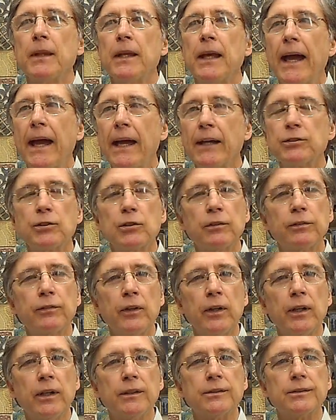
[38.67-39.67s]
Ask your
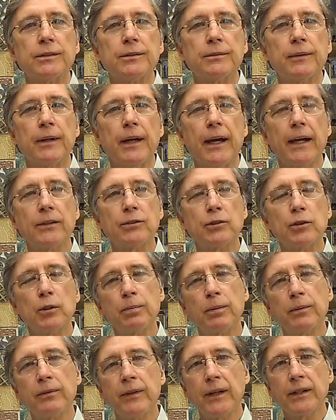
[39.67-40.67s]
friends, ask your
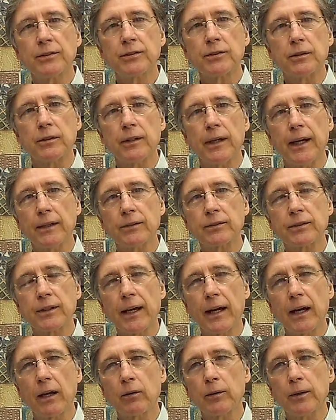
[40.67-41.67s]
professor, ask
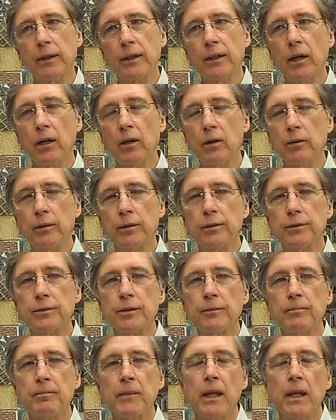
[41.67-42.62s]
gallery owners,